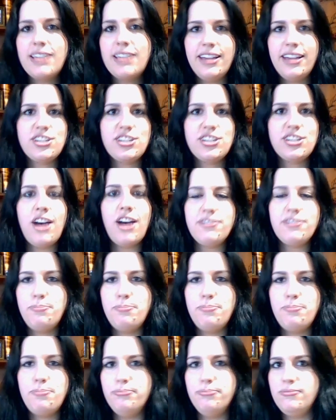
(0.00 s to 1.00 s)
like soft,
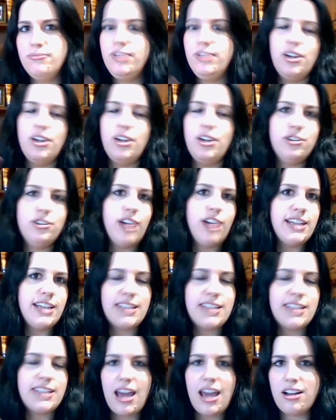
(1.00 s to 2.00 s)
you know,
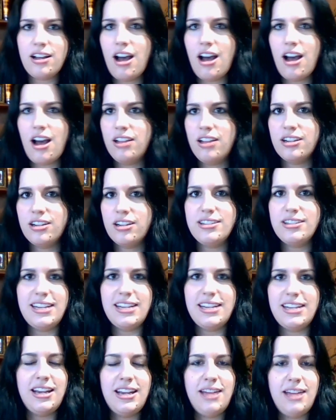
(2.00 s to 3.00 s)
grayscale colors
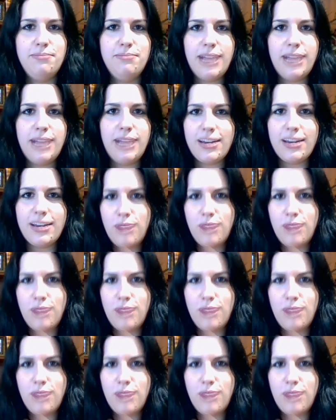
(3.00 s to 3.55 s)
and black and